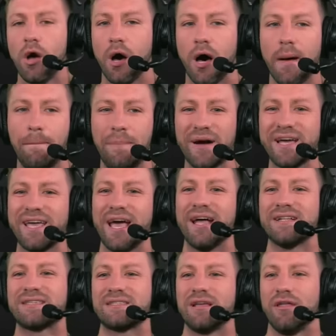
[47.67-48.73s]
up
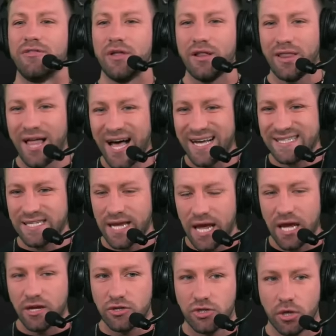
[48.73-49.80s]
against the Los
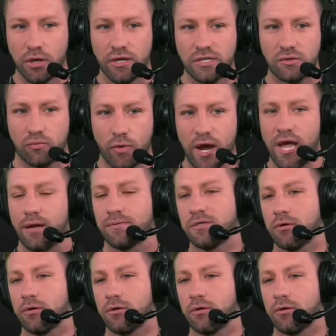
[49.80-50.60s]
Angeles Rams.